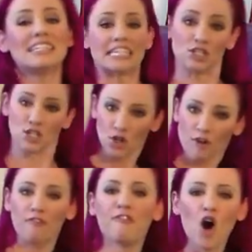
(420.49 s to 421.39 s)

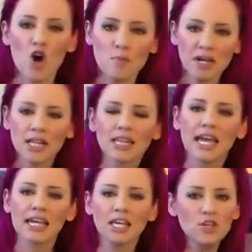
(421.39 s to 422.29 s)
additional foam.
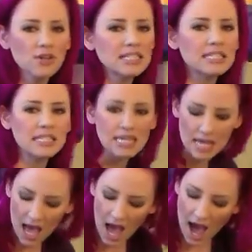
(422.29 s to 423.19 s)
Like you can
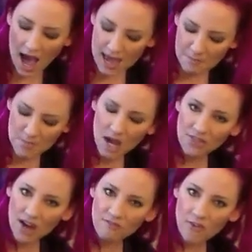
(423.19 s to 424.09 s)
see, I am
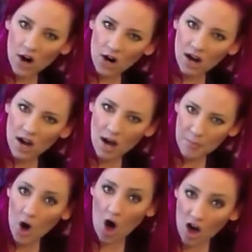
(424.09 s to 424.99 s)
not that far
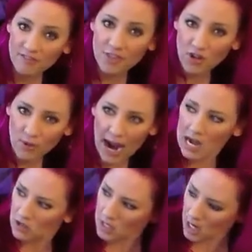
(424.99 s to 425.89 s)
up off the
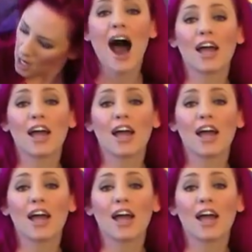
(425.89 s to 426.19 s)
ground.